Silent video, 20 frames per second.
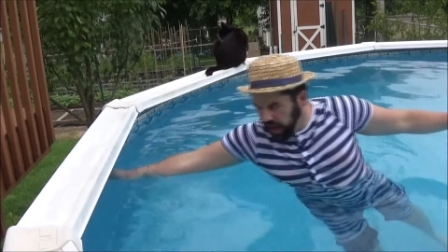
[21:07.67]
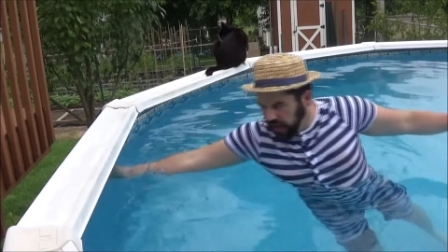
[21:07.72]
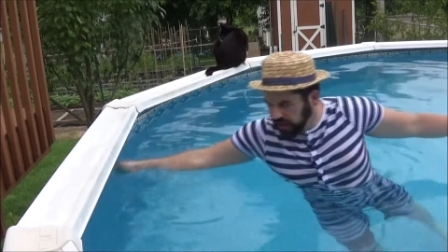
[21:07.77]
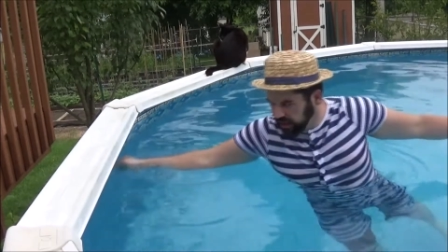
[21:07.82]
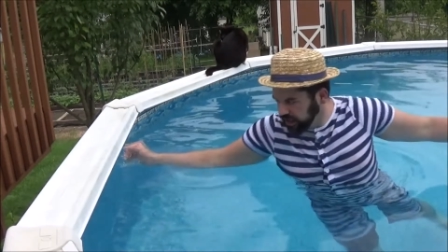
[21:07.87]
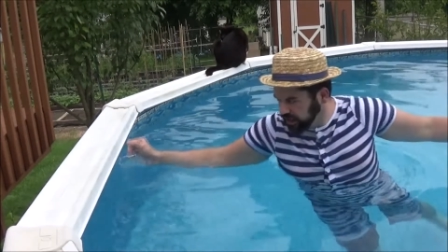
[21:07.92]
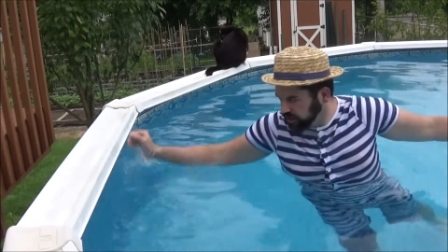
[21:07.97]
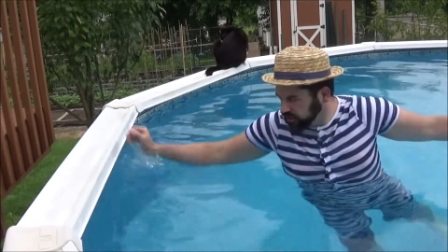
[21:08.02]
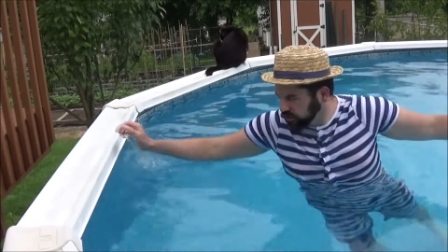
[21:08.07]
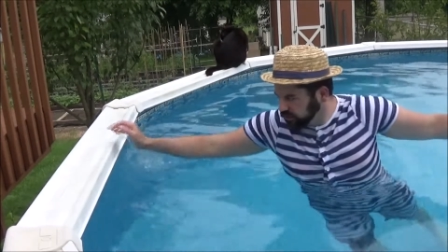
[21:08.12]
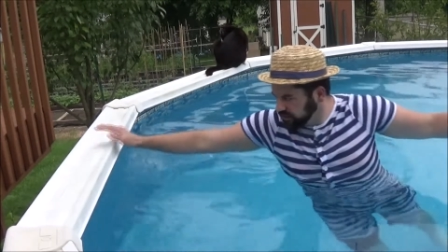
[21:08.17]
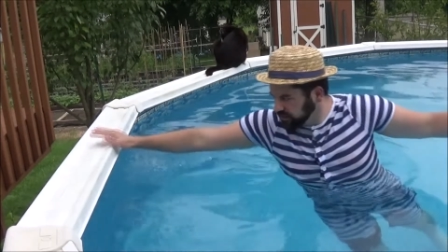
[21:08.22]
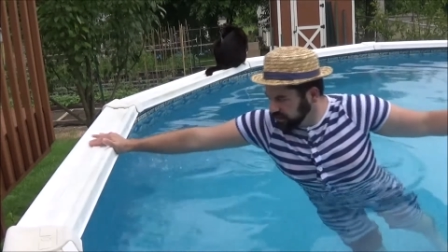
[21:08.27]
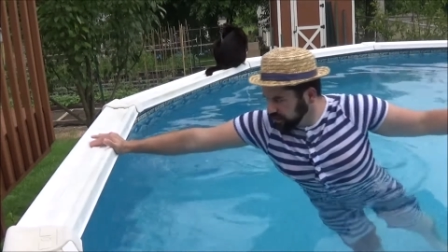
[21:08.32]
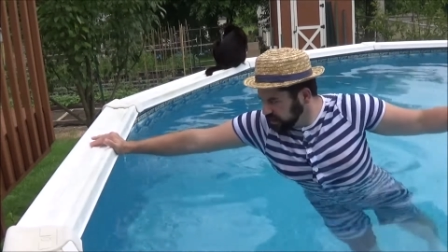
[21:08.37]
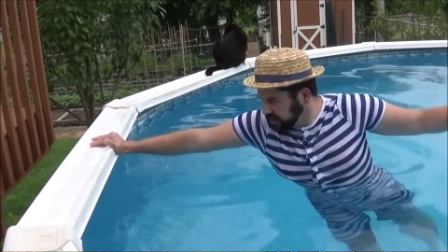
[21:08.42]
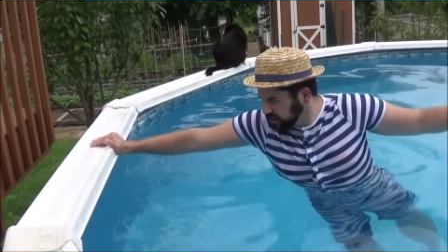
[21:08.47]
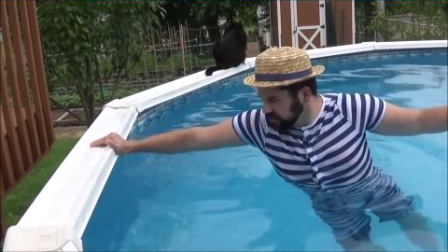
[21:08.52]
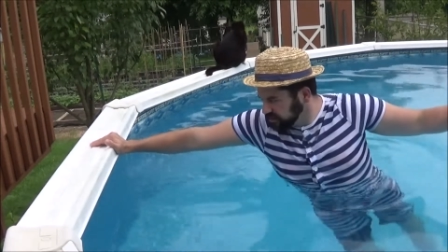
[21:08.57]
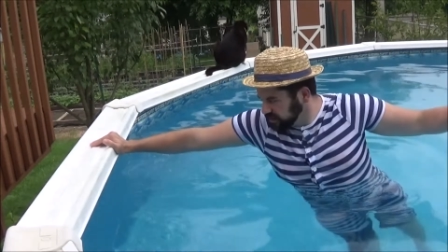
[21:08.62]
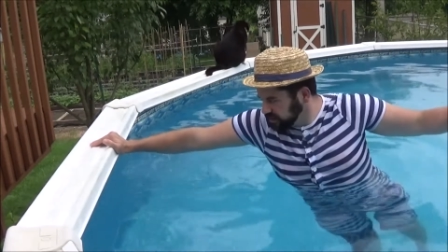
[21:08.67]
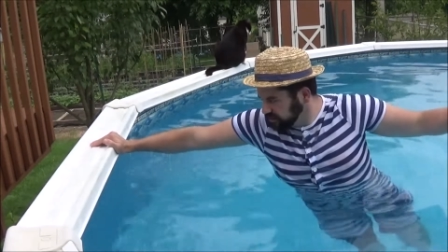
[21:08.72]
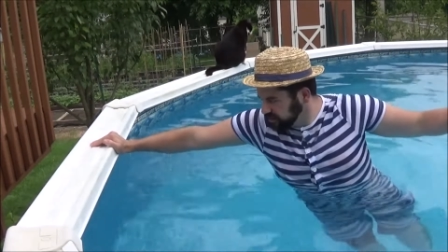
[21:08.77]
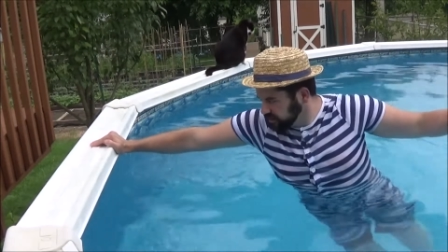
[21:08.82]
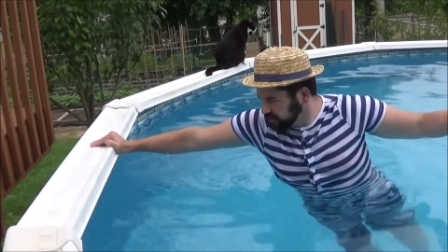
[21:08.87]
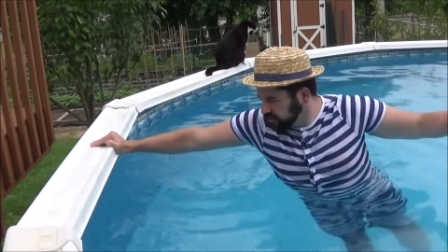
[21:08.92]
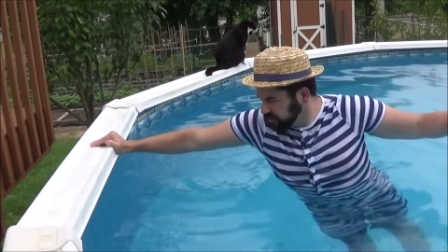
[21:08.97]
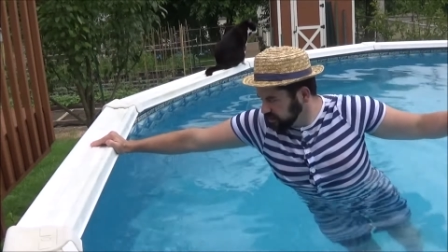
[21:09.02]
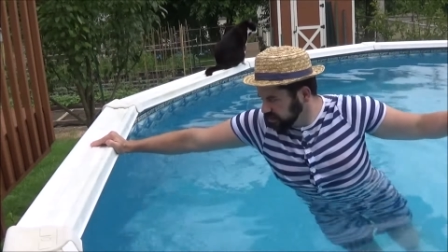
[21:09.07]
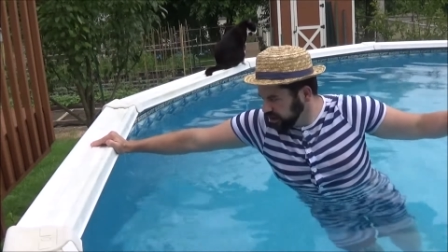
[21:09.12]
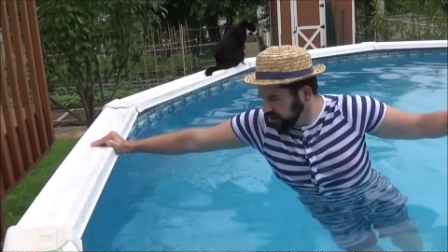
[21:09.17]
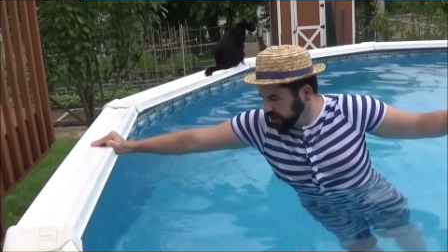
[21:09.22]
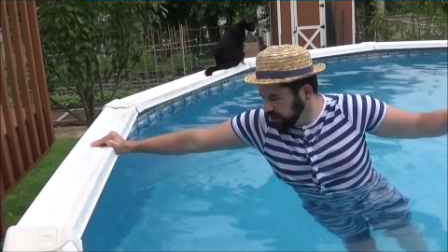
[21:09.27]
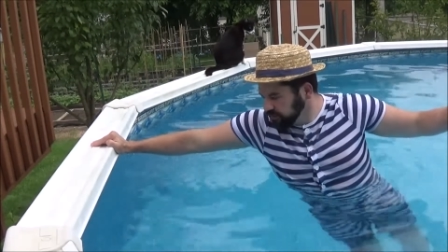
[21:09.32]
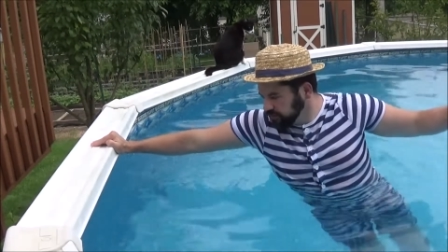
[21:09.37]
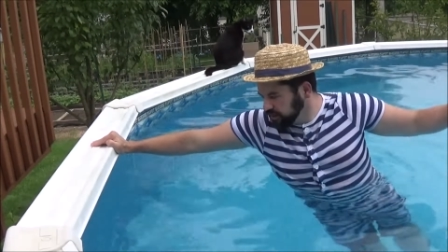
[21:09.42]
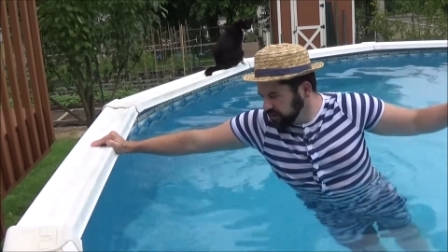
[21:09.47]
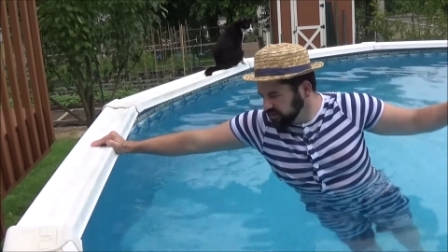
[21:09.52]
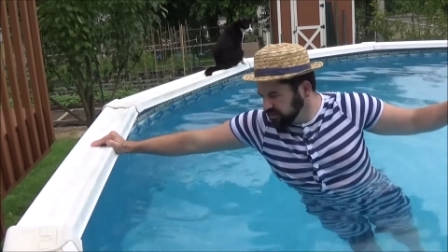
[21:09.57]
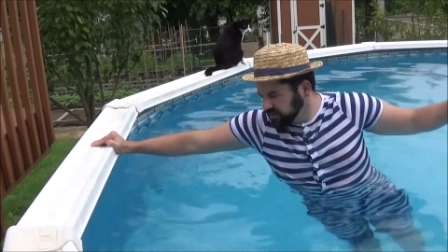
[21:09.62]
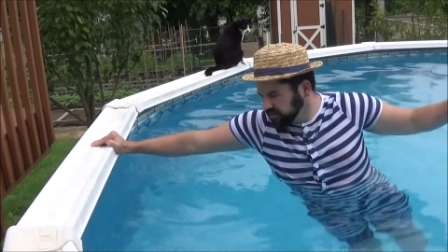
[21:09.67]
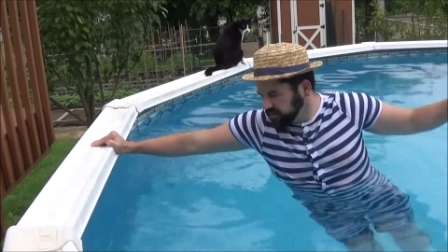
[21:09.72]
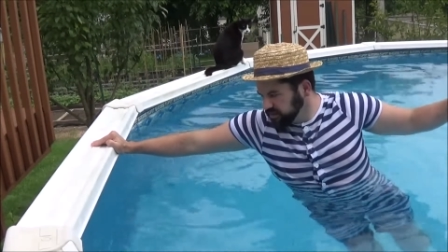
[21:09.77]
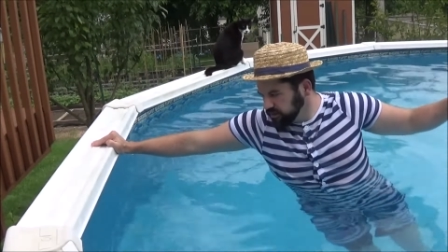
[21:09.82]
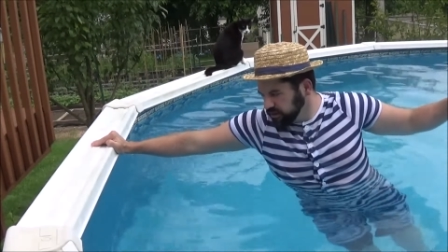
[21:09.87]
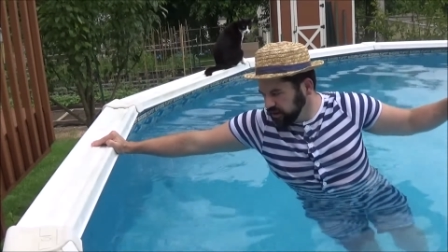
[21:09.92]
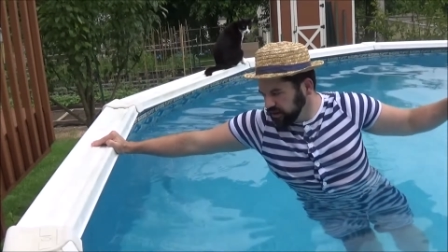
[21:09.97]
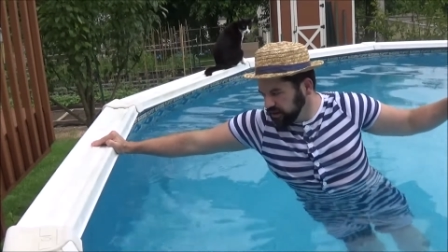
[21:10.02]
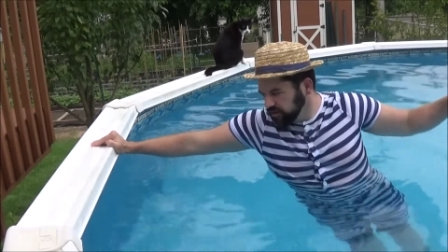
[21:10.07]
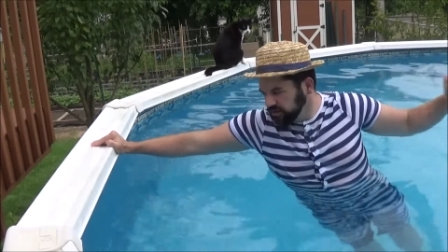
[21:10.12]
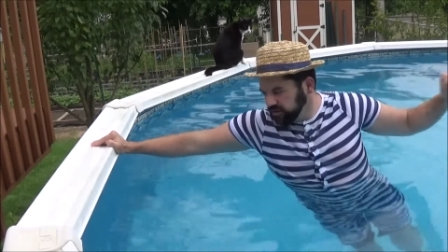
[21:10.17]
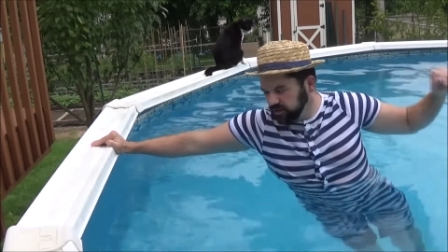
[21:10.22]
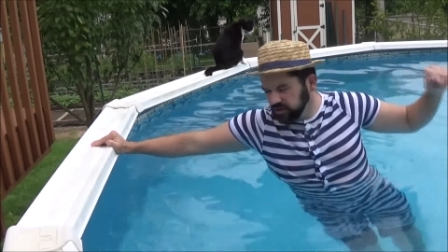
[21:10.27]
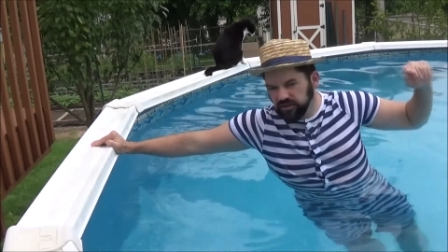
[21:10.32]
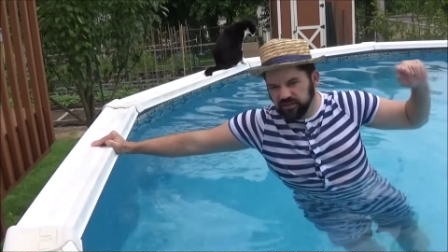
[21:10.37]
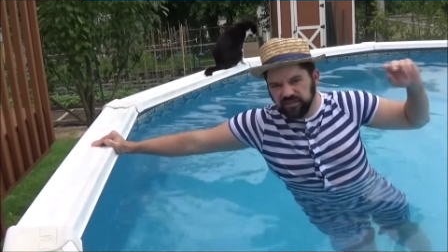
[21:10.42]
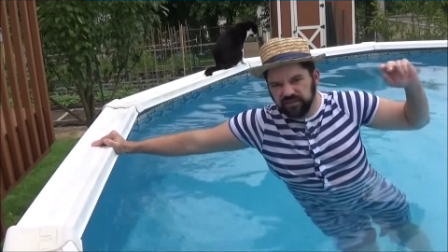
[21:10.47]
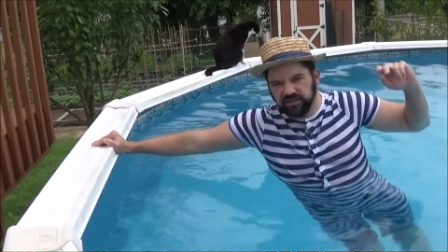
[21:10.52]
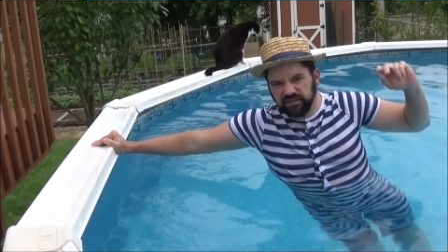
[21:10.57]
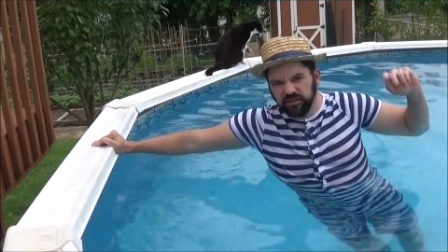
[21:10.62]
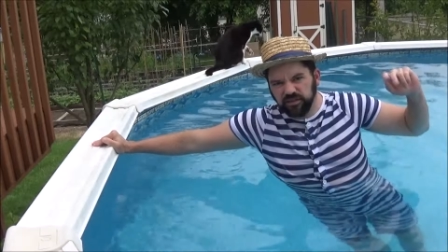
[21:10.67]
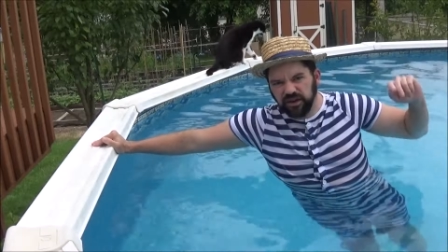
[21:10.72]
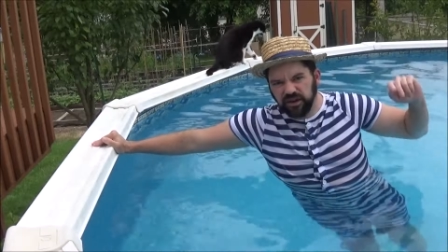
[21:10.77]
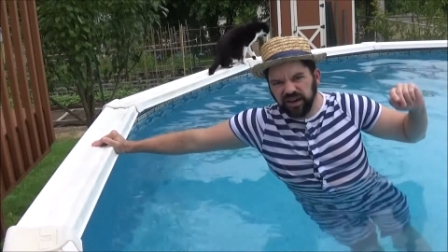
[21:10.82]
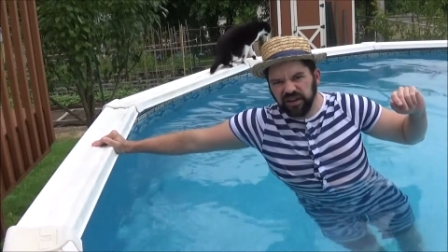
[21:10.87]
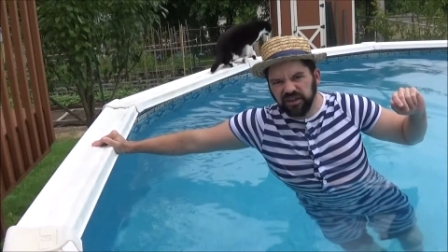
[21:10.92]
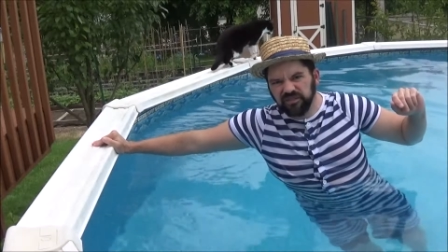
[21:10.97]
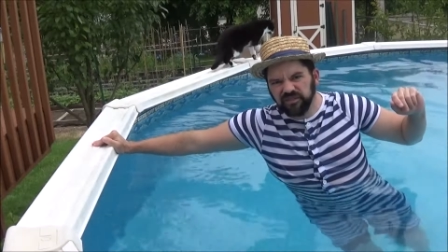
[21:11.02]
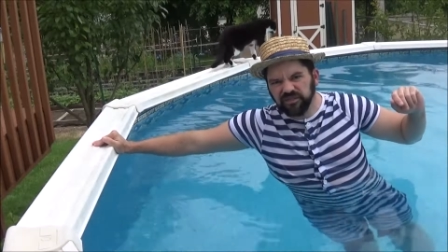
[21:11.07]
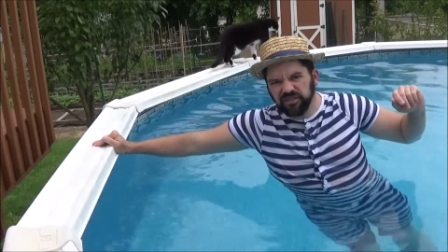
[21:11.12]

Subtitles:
I like using this because it's easier to